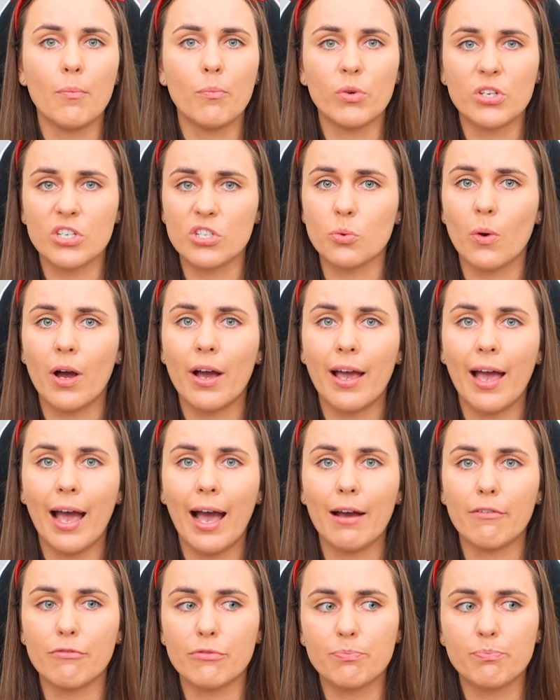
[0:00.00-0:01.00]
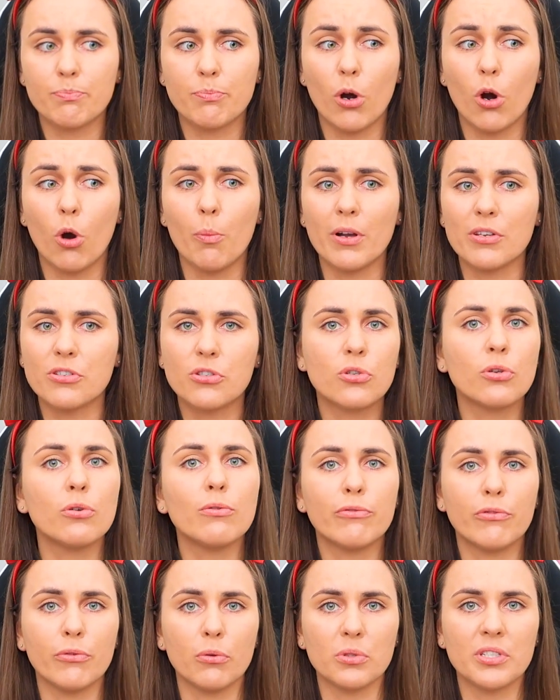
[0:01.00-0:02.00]
which is why I have almost 2
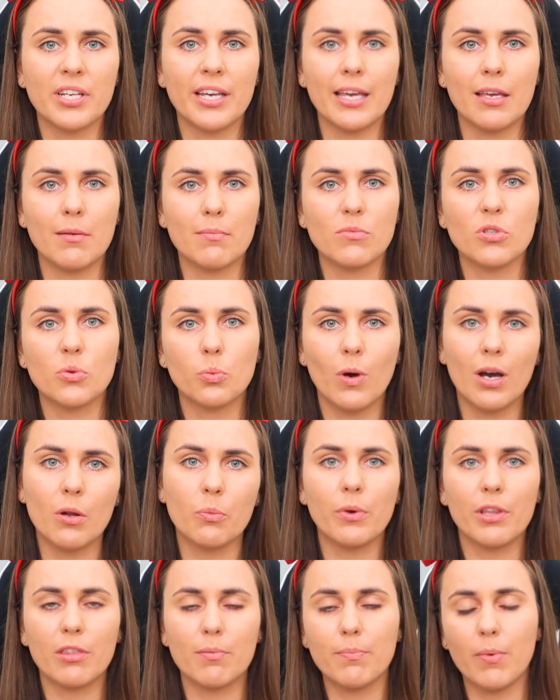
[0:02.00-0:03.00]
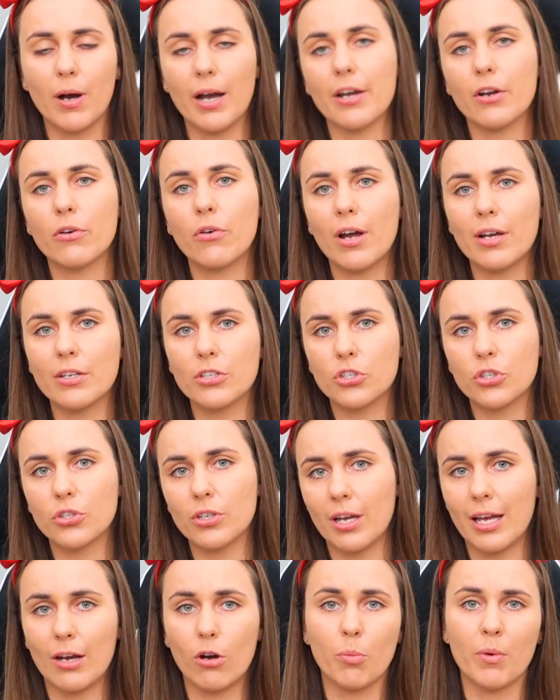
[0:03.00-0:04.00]
full teams, one with Bite Crunch,
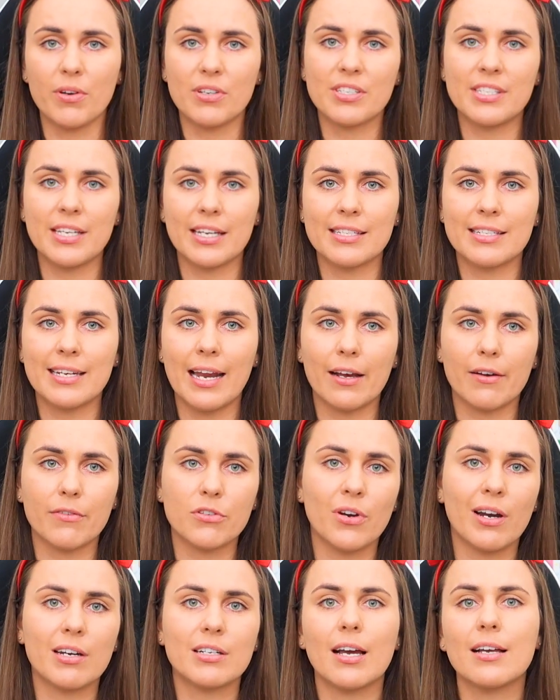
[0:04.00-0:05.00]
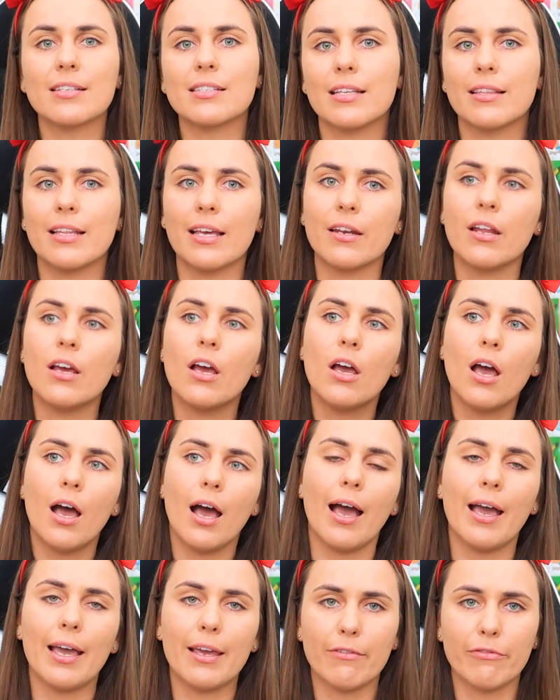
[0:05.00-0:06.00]
almost 6 stack of Tyranitar's, and then
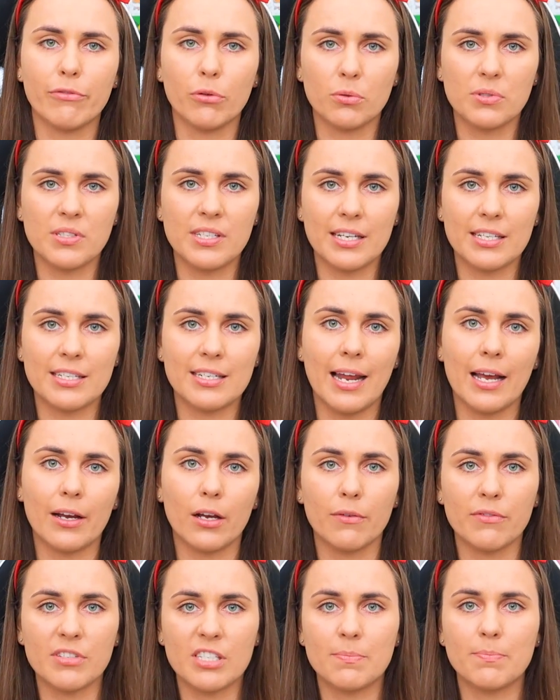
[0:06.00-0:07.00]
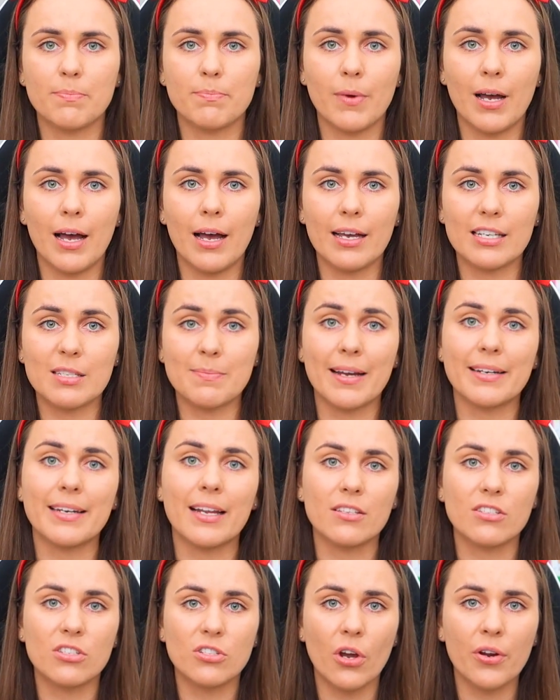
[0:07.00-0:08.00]
a full 6 stack of
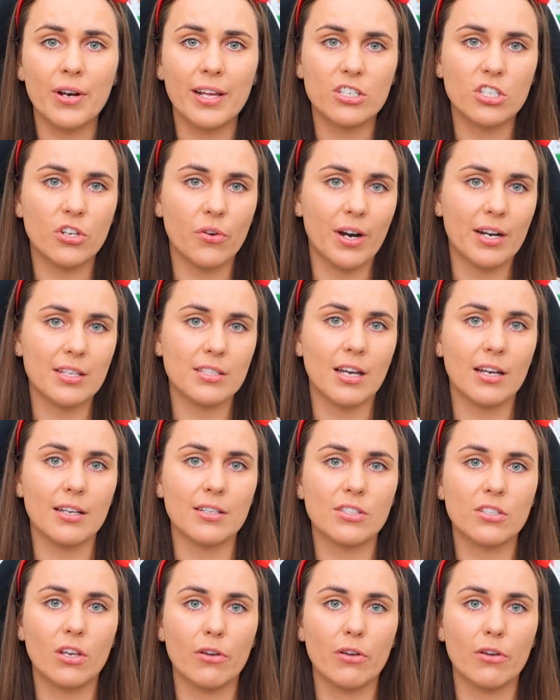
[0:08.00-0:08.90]
Smackdown Stone Edge Tyranitar's.